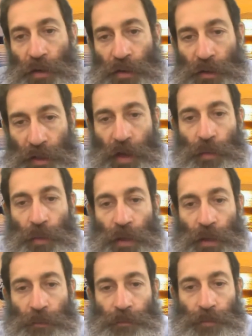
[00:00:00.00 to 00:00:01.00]
Yahweh.
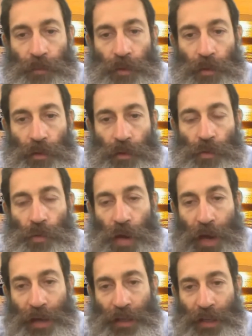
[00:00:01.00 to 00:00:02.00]
Do
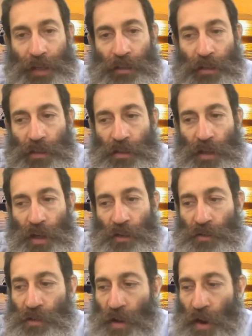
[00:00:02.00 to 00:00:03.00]
not get into
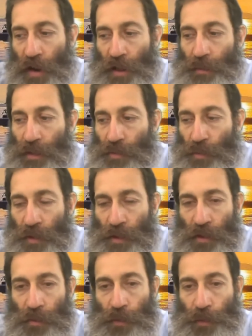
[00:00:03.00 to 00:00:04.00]
discussions, arguments with
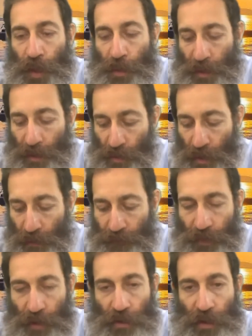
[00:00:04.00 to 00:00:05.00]
with people that do not
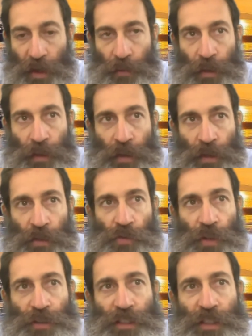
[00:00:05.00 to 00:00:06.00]
fear Yahweh.
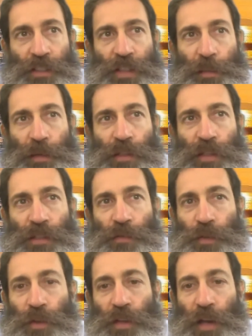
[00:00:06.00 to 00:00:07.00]
Trusting somebody doesn't
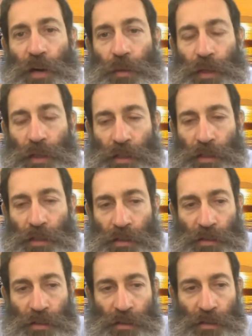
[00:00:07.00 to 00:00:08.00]
fear Yahweh
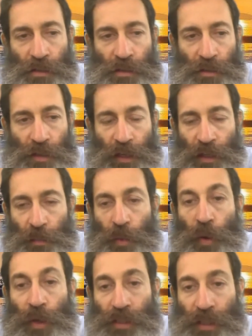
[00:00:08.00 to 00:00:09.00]
is is, is, like
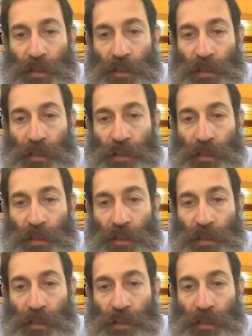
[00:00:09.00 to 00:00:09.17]
poison.